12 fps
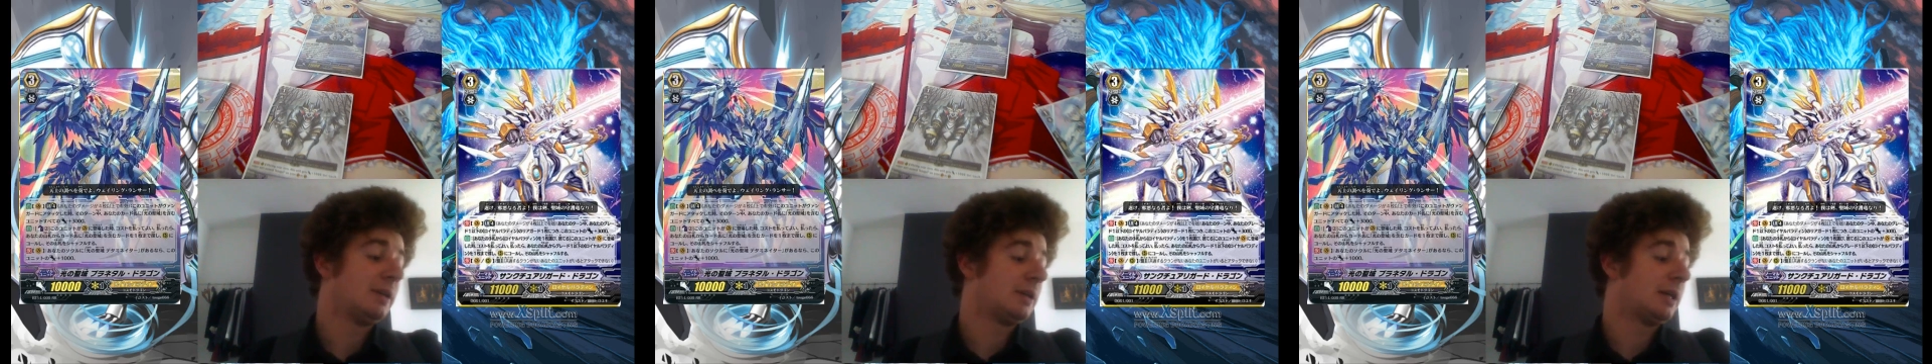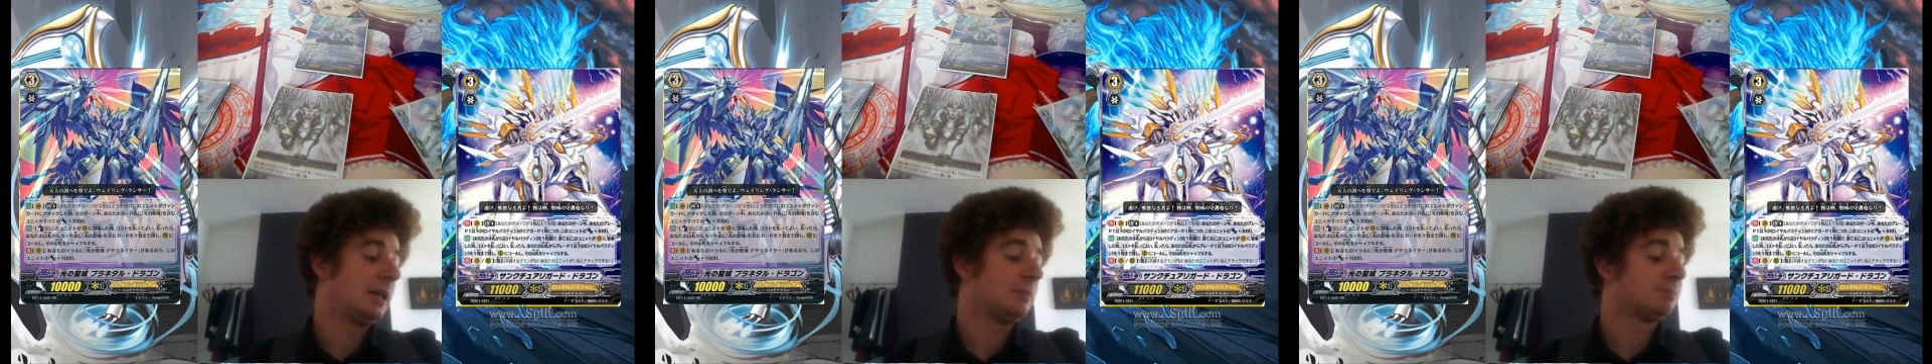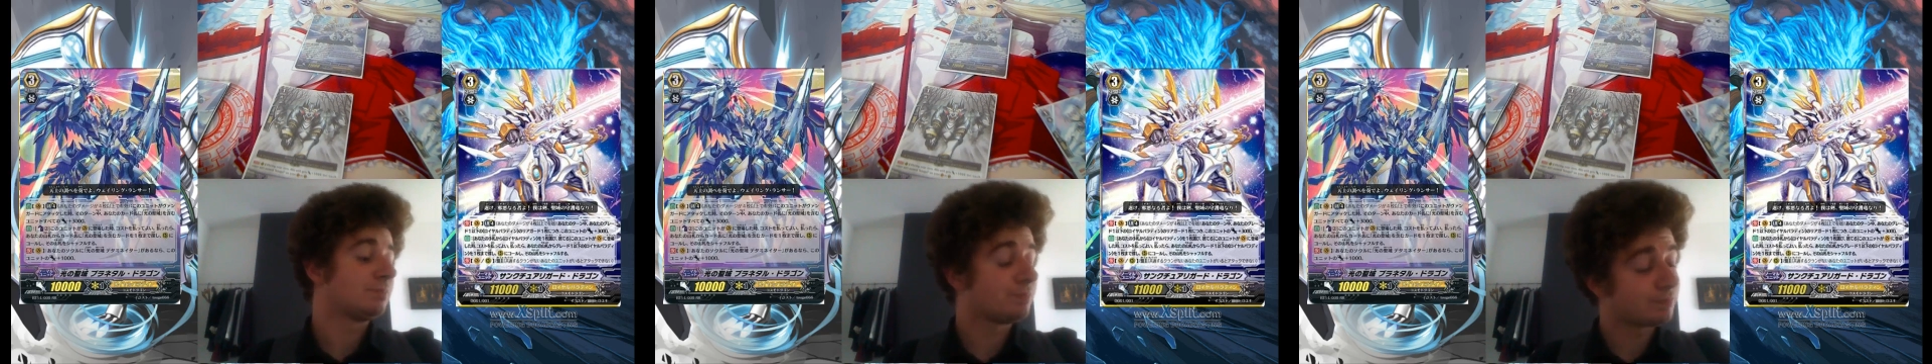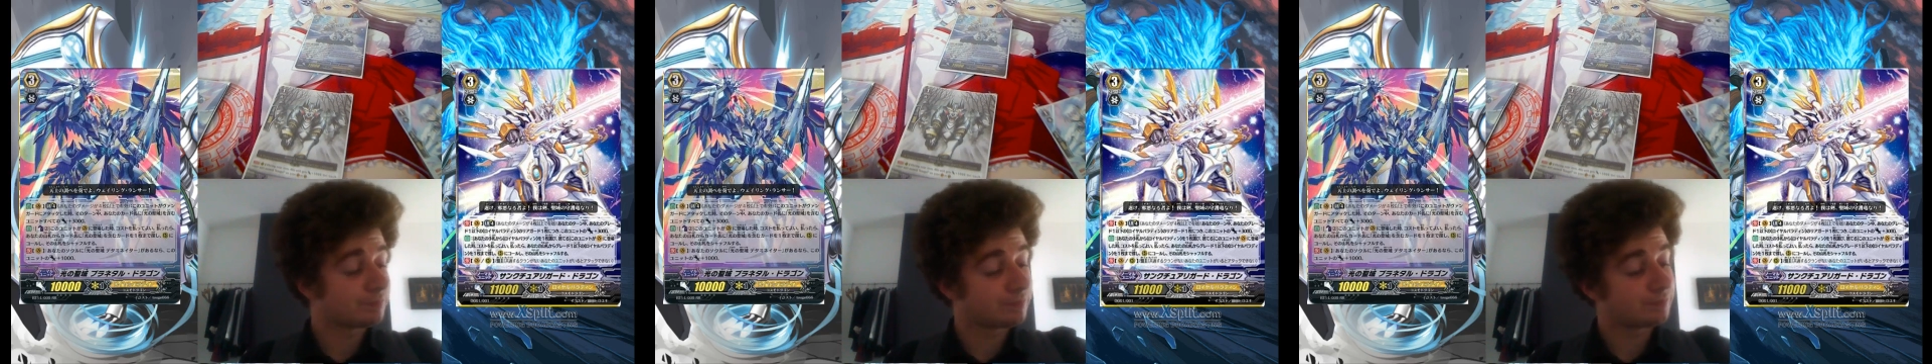
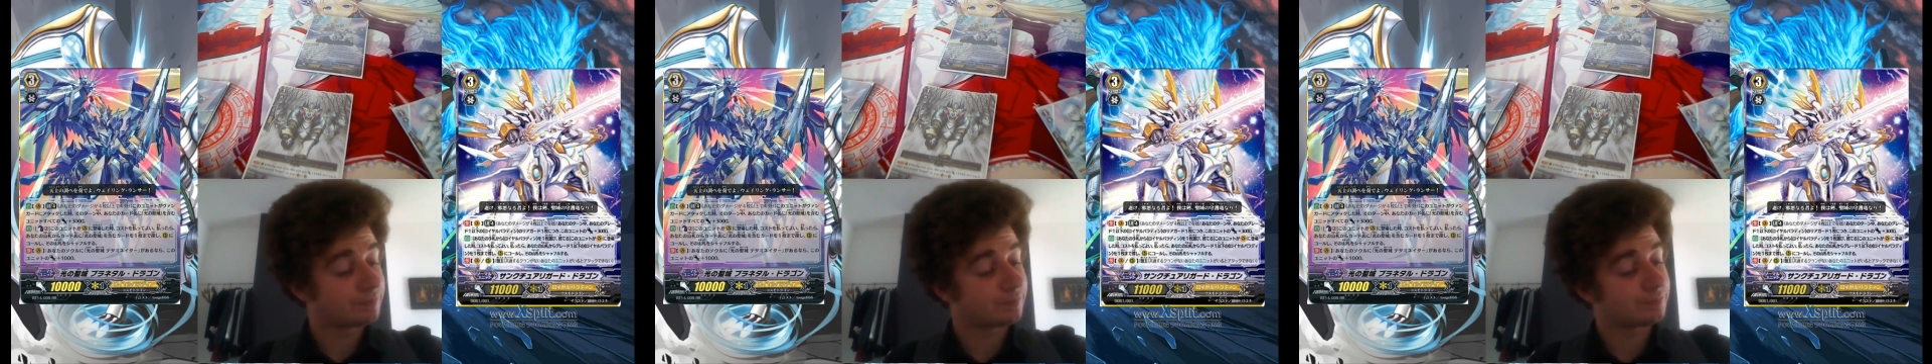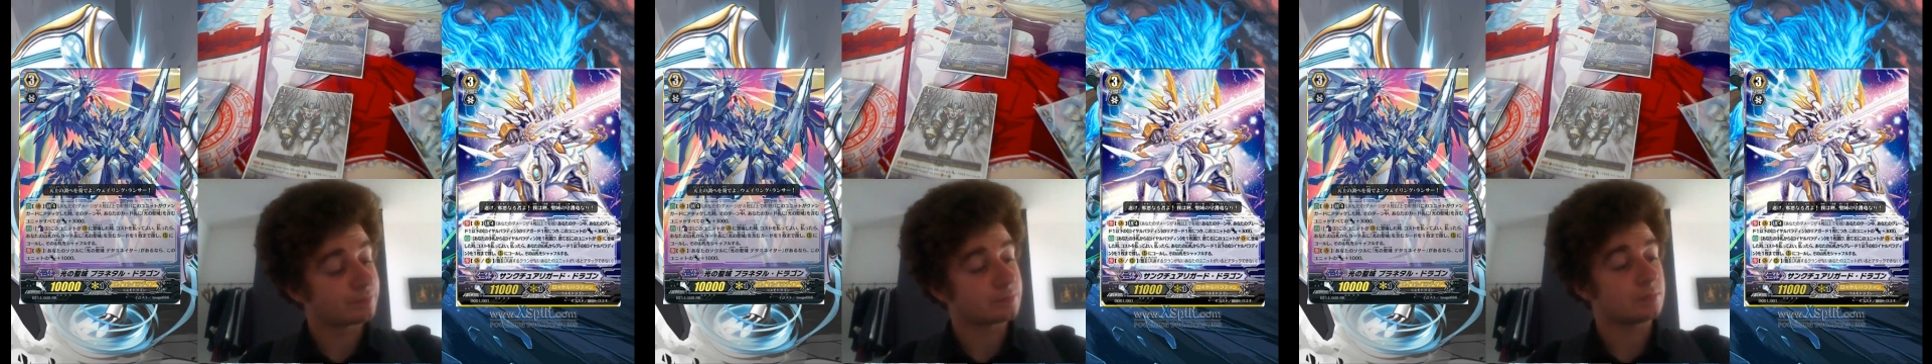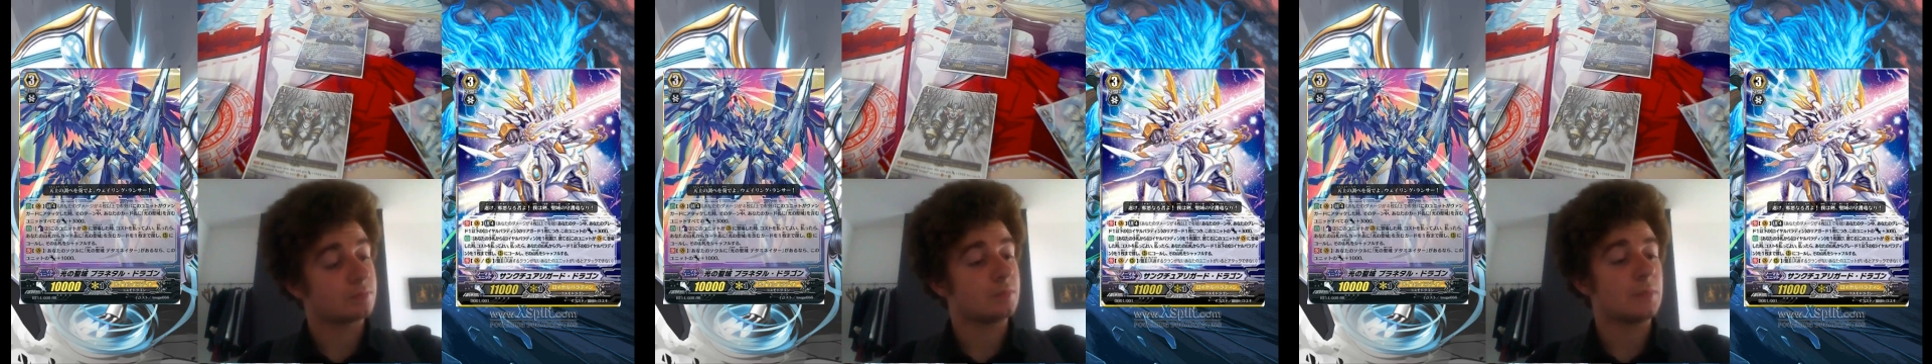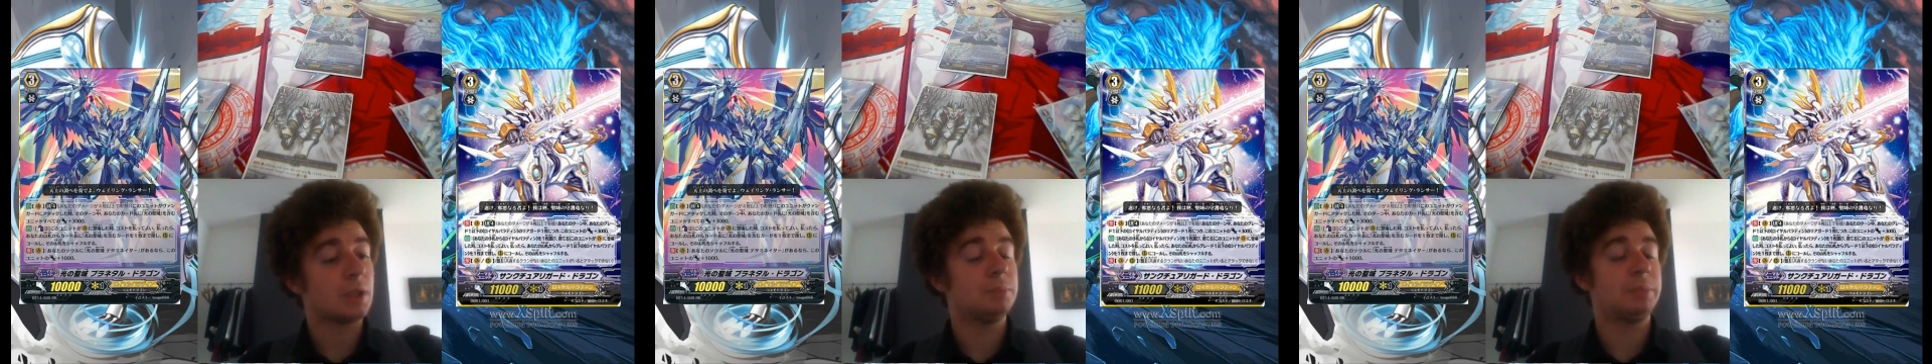
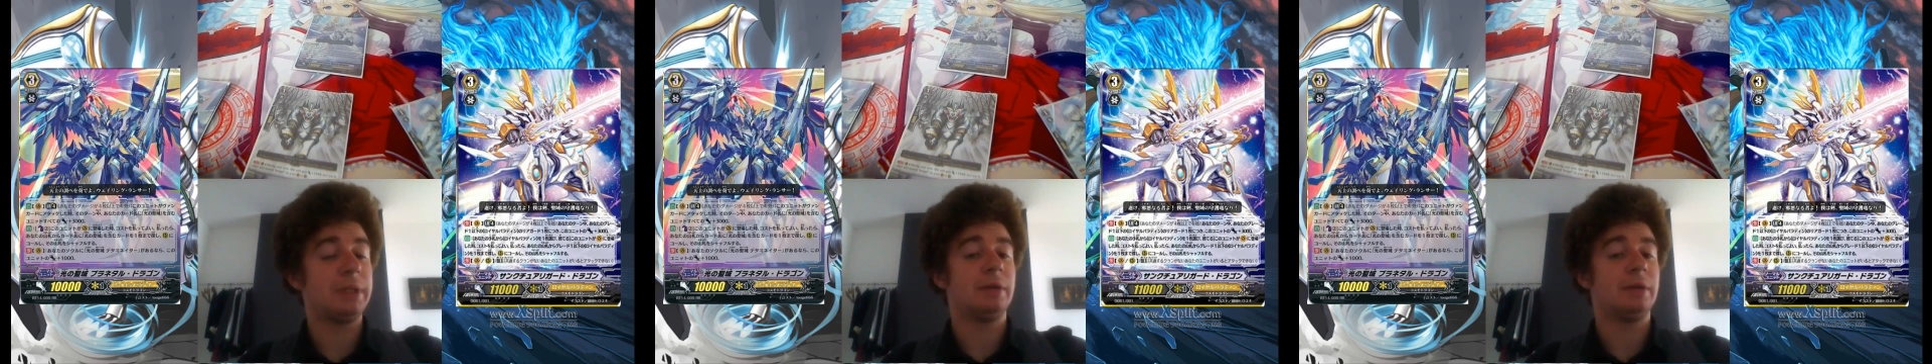But